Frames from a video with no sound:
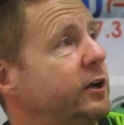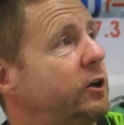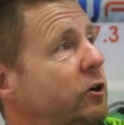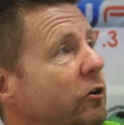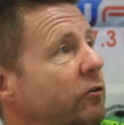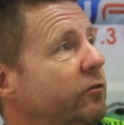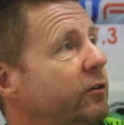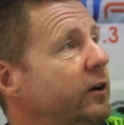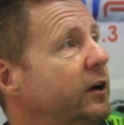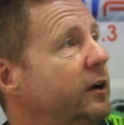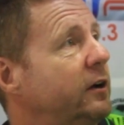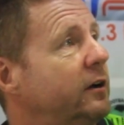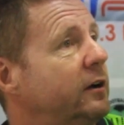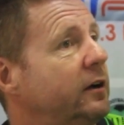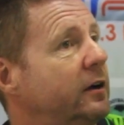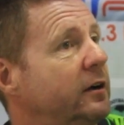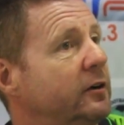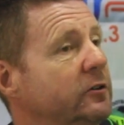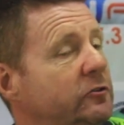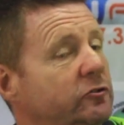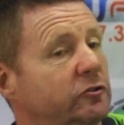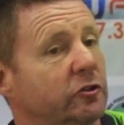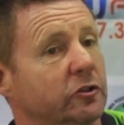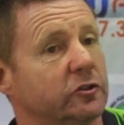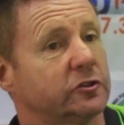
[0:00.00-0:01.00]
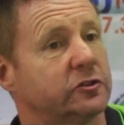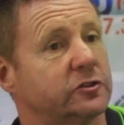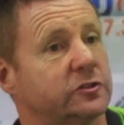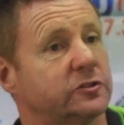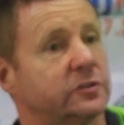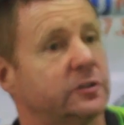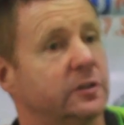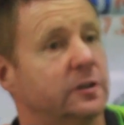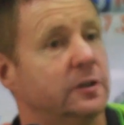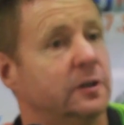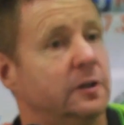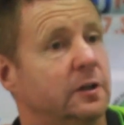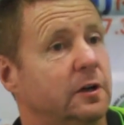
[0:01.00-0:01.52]
Recover trust.
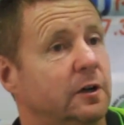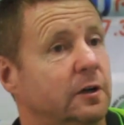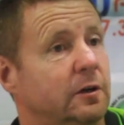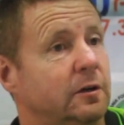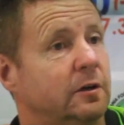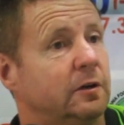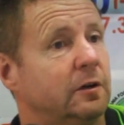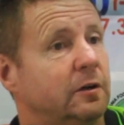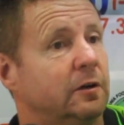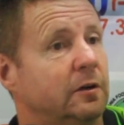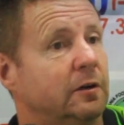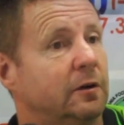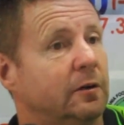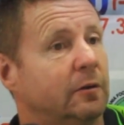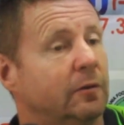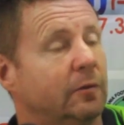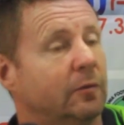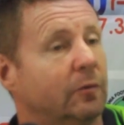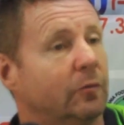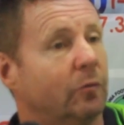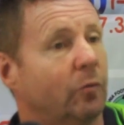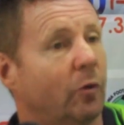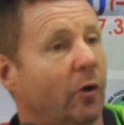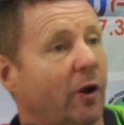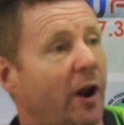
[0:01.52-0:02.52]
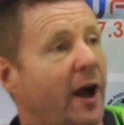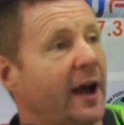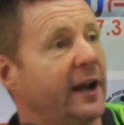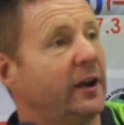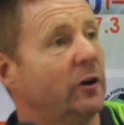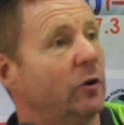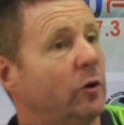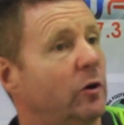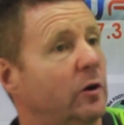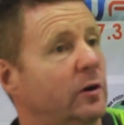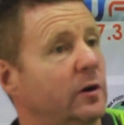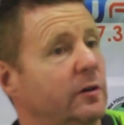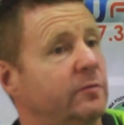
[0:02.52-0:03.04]
What I
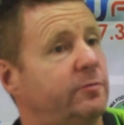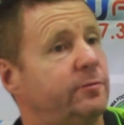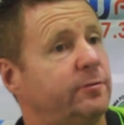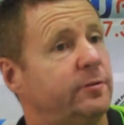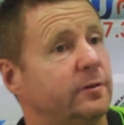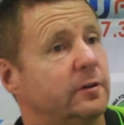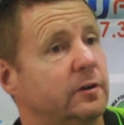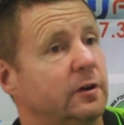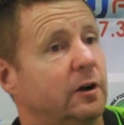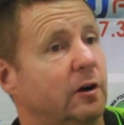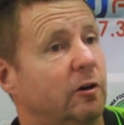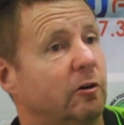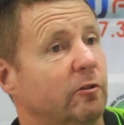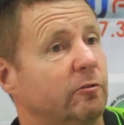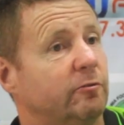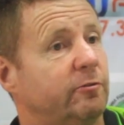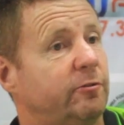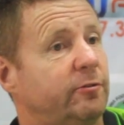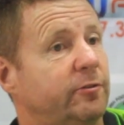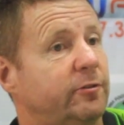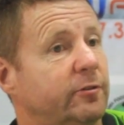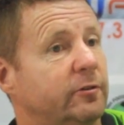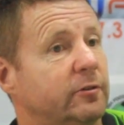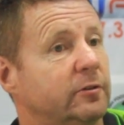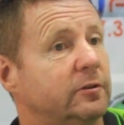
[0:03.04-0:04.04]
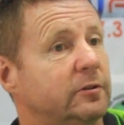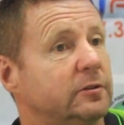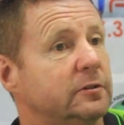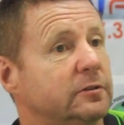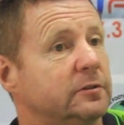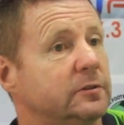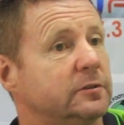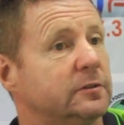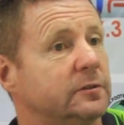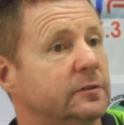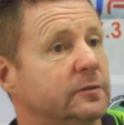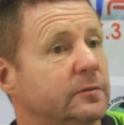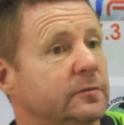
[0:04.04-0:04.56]
know of of
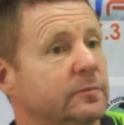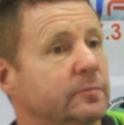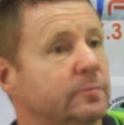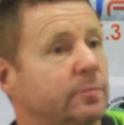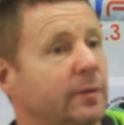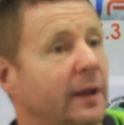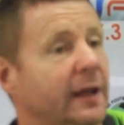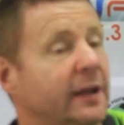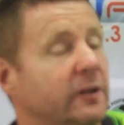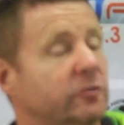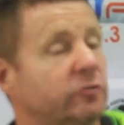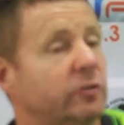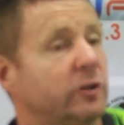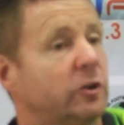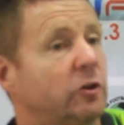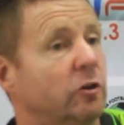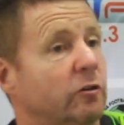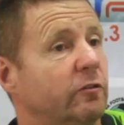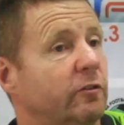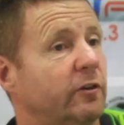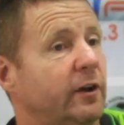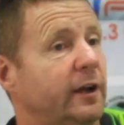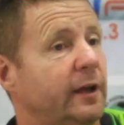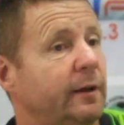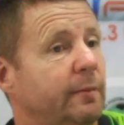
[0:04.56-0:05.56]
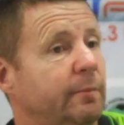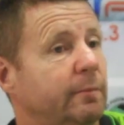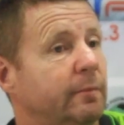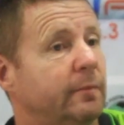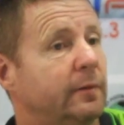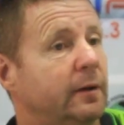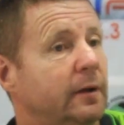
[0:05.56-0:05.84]
players' recovery,